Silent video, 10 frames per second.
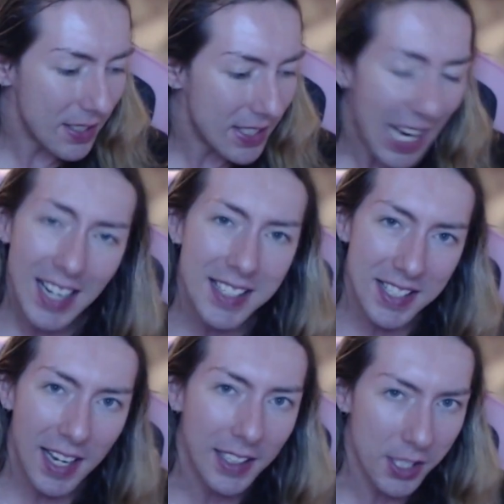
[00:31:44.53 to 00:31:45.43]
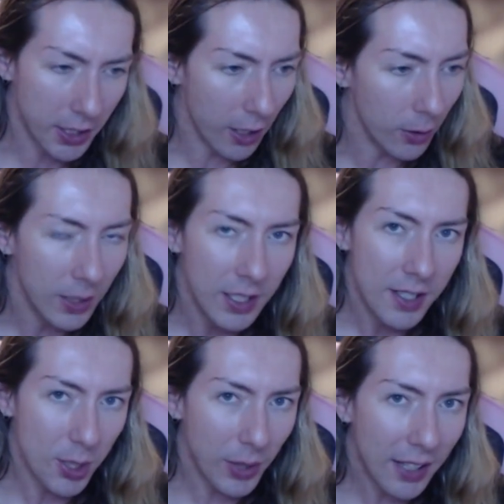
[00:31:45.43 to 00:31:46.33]
ten seconds ago.
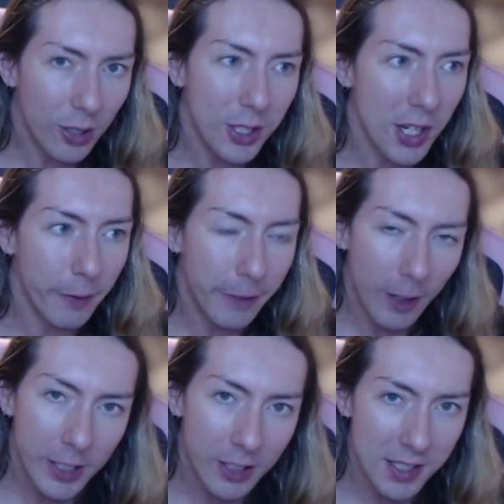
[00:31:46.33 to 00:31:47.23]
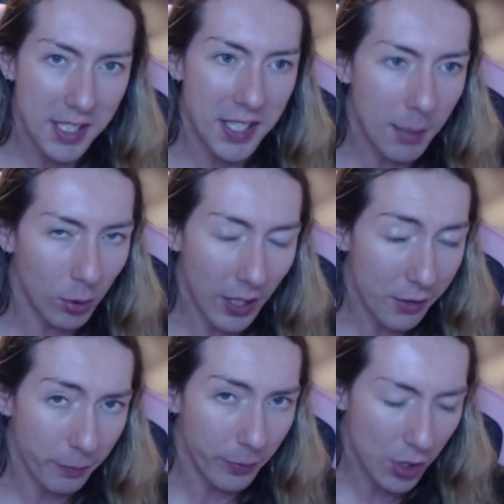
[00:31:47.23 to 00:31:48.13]
So that looks very unstable
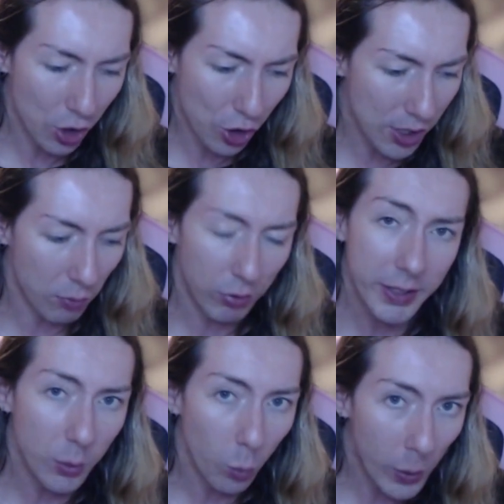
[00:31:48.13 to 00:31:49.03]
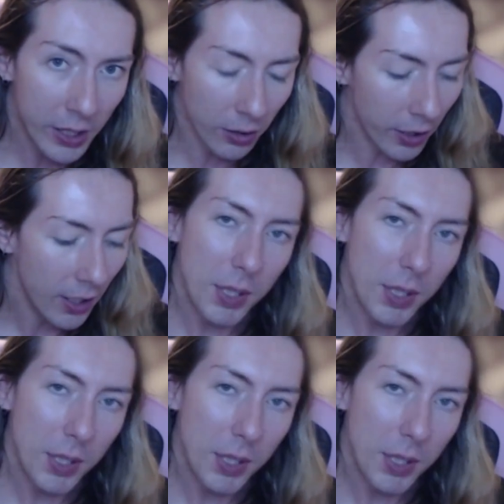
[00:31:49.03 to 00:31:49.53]
and just really weird.